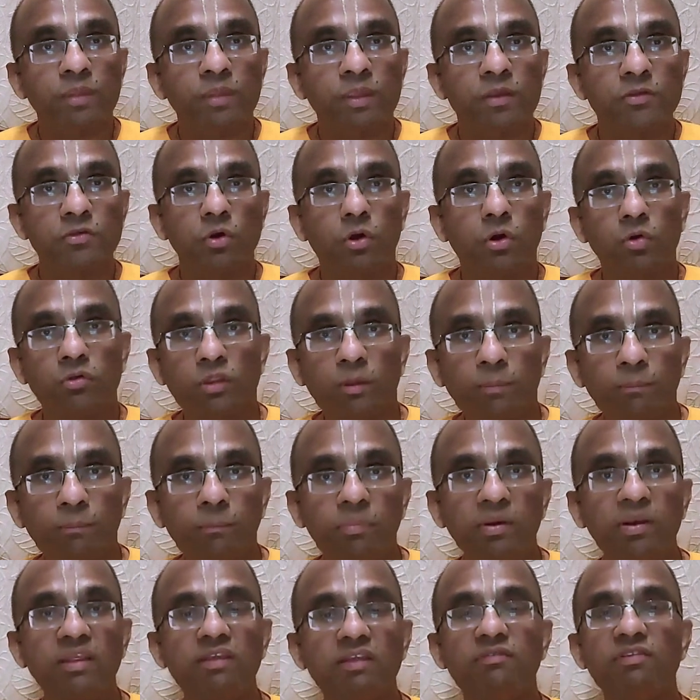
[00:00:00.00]
So the
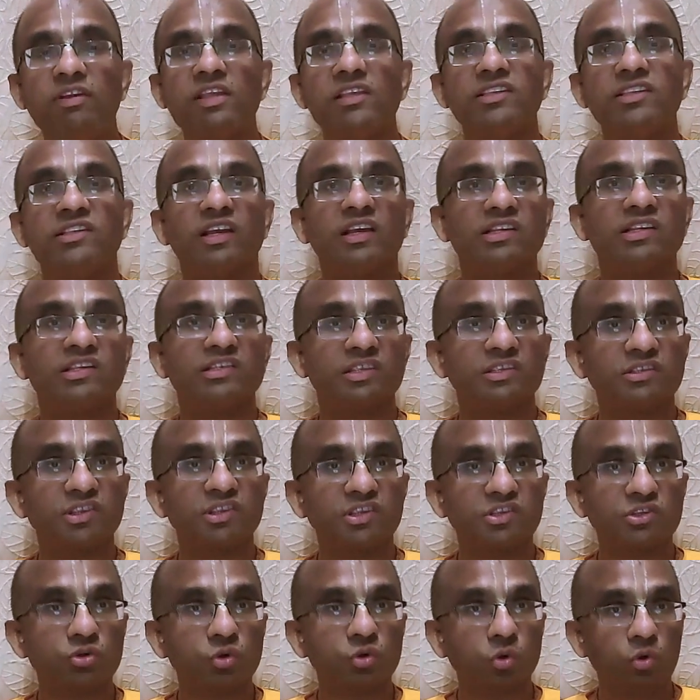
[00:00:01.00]
previous
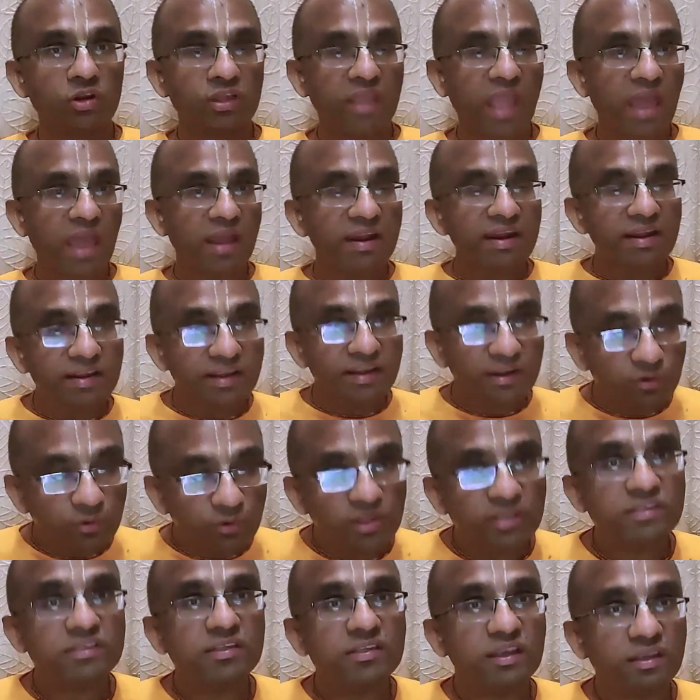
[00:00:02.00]
successes don't guarantee
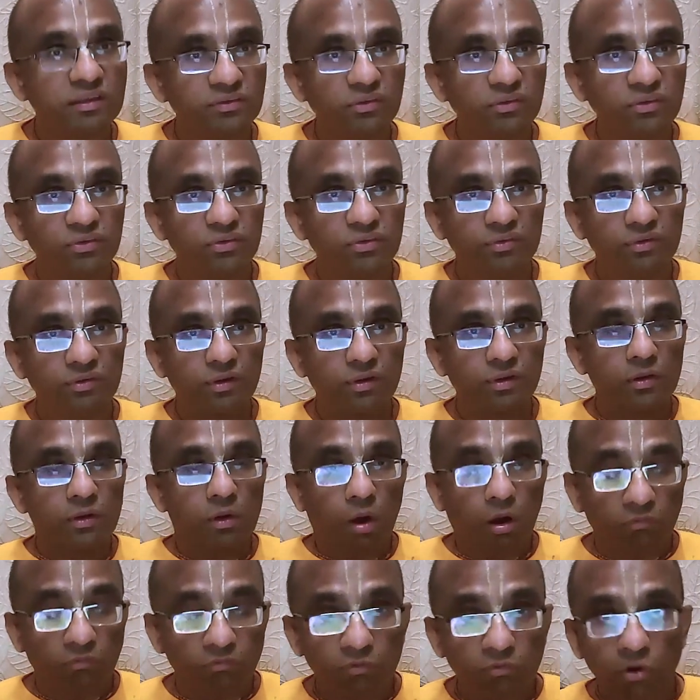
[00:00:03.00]
today's success.
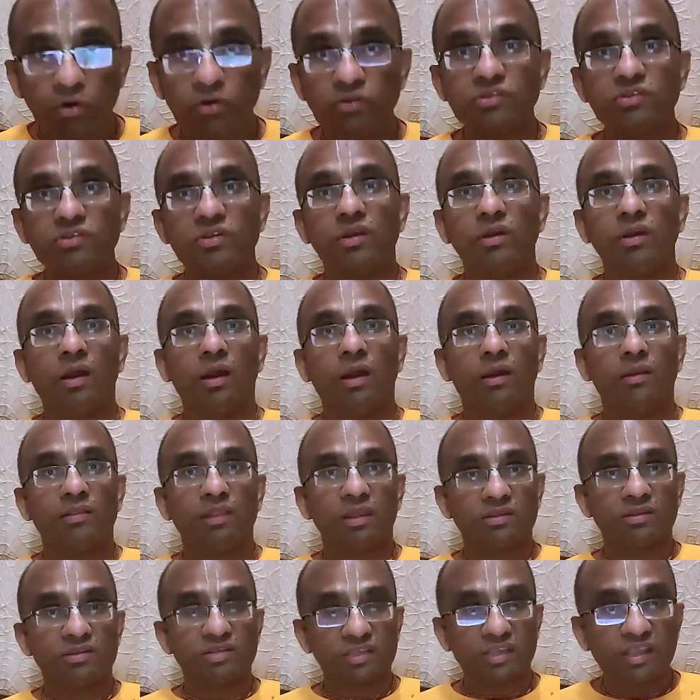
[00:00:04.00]
Of course,
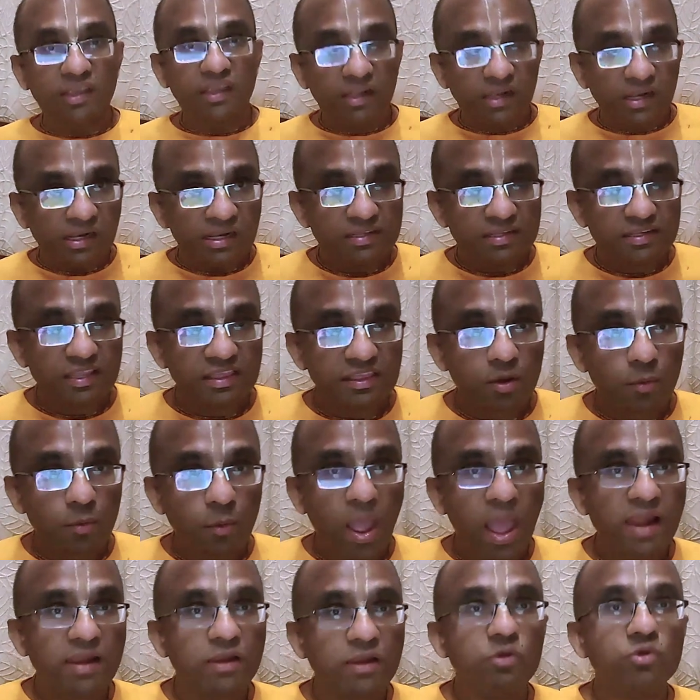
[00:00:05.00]
the skills and the
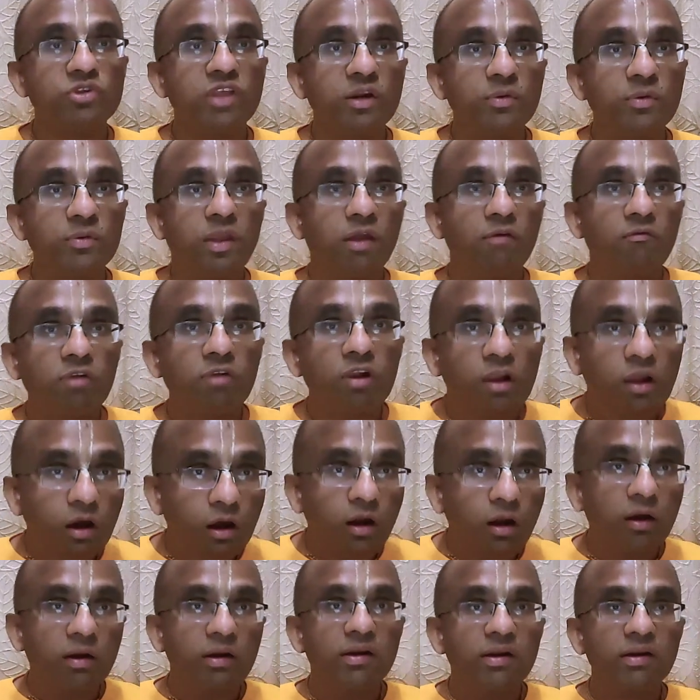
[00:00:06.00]
values that we have
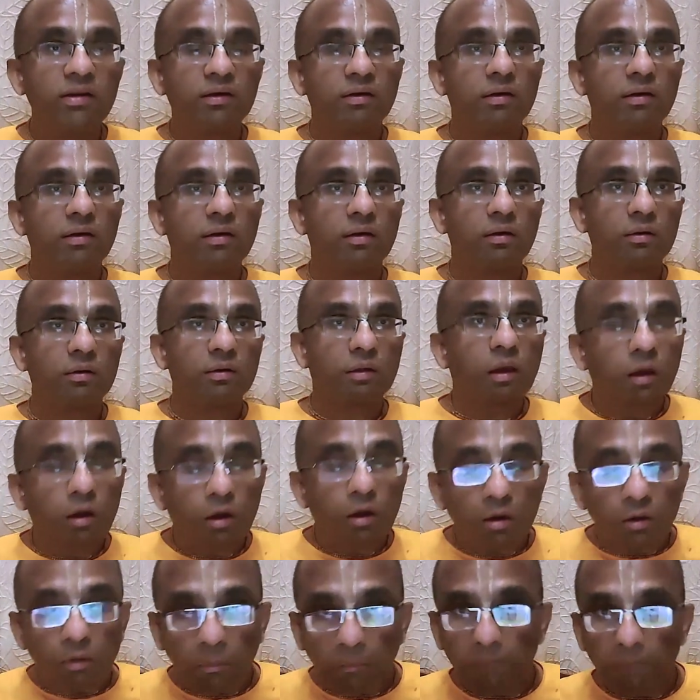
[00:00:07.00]
learned
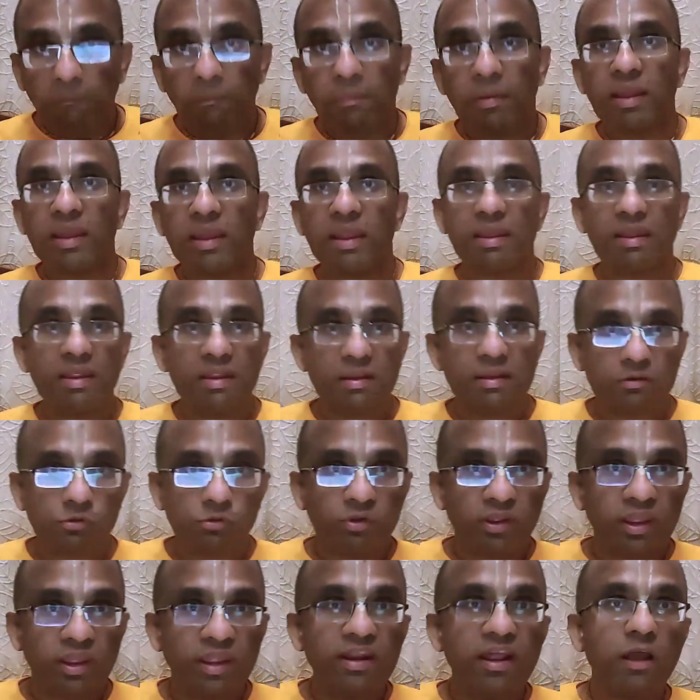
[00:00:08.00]
uh, eh,
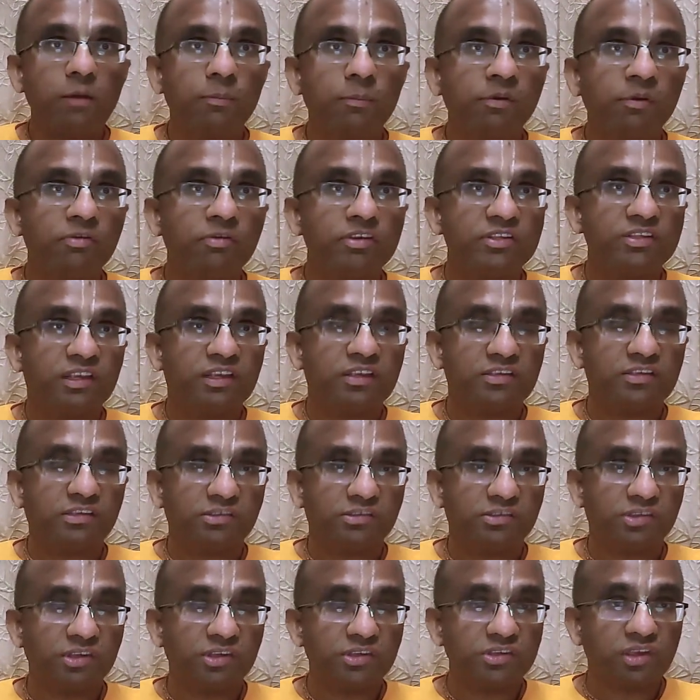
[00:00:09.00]
to gain our previous
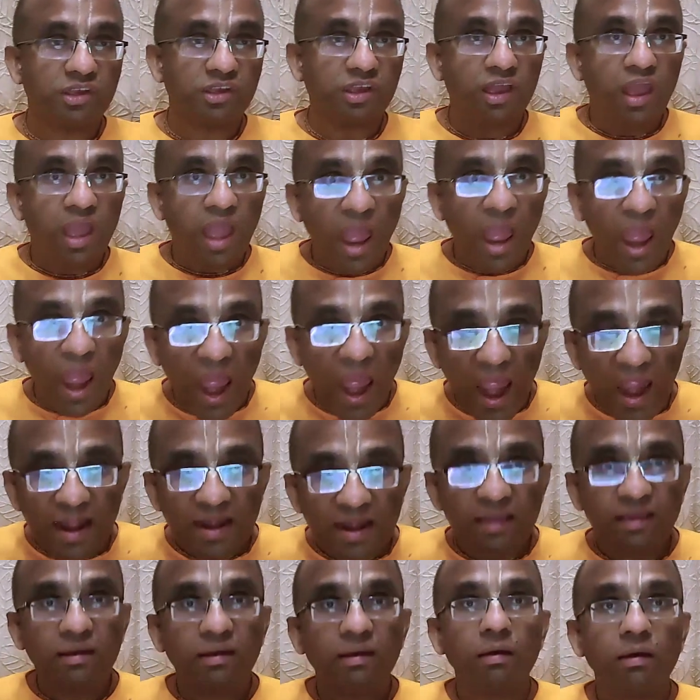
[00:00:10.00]
successes
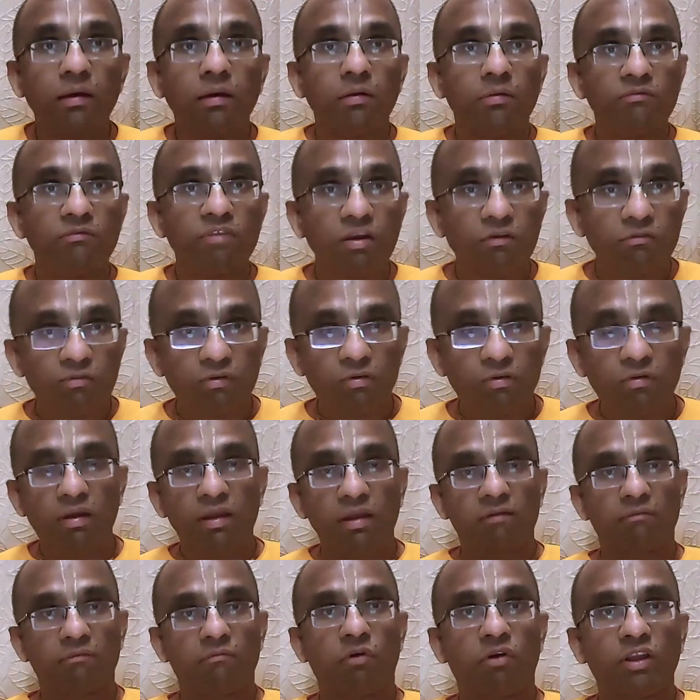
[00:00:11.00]
and we have
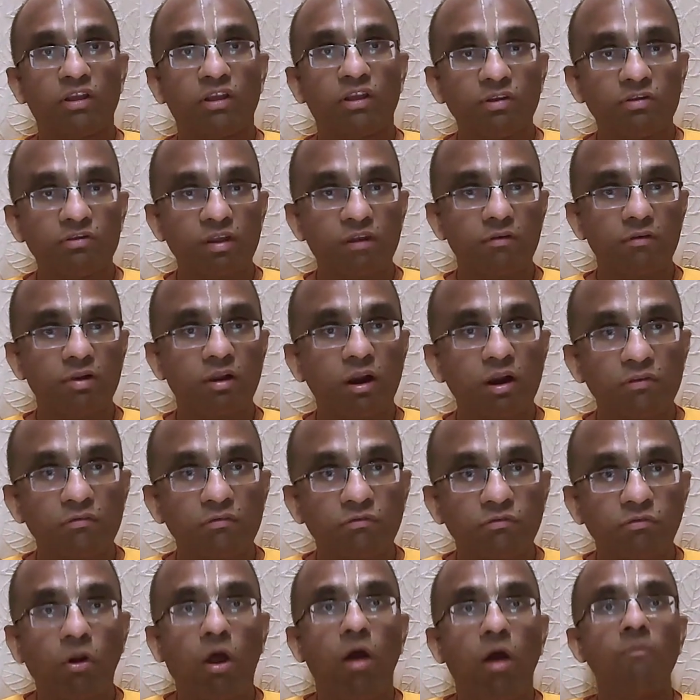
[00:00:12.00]
whatever we have learned
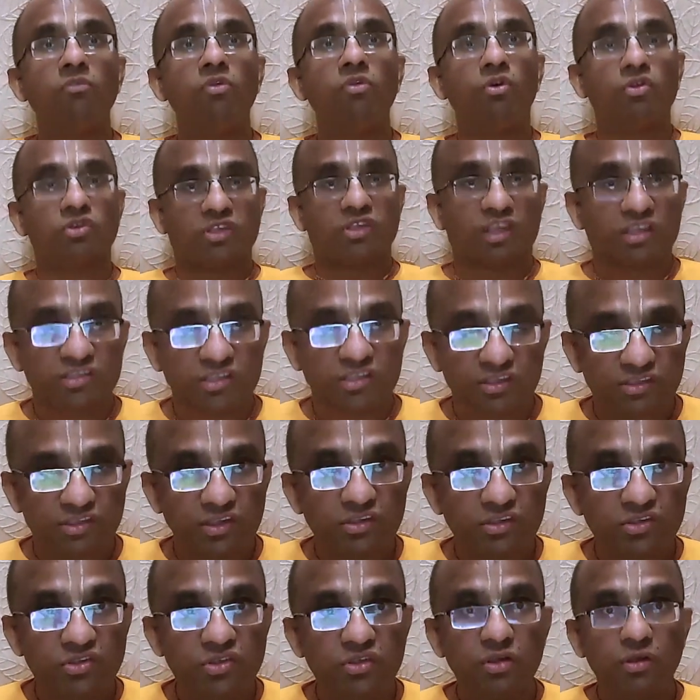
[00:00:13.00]
from those
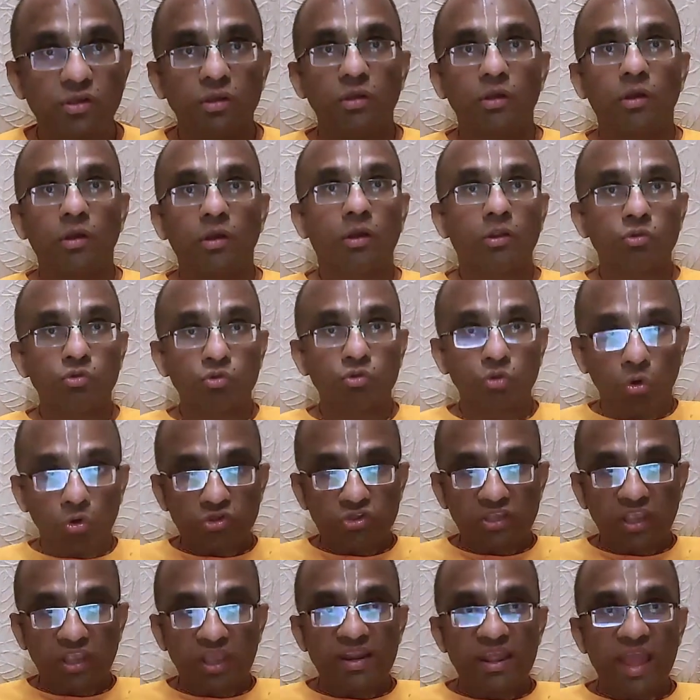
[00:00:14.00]
successes,
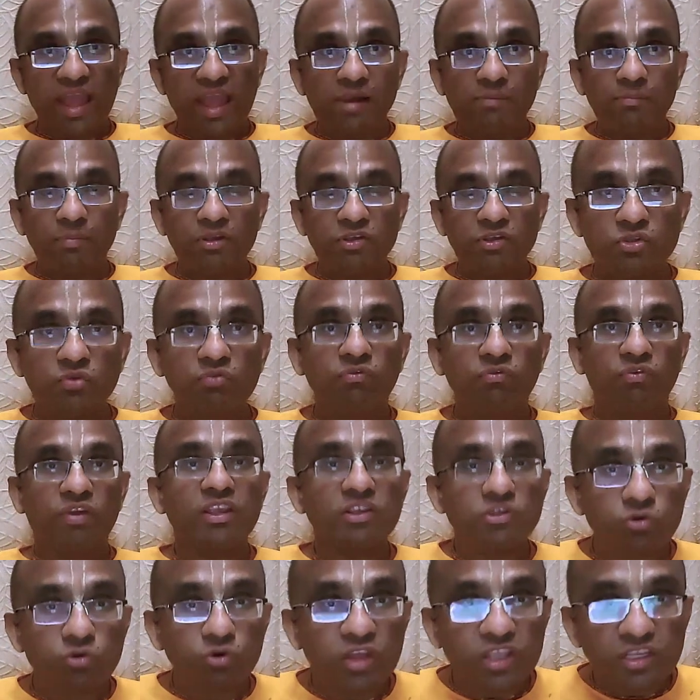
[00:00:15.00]
those can help to
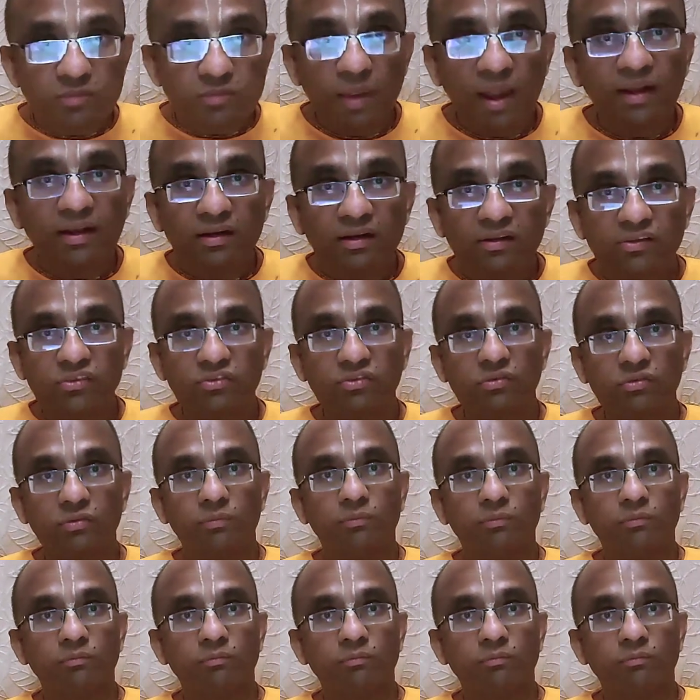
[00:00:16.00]
face today's battles.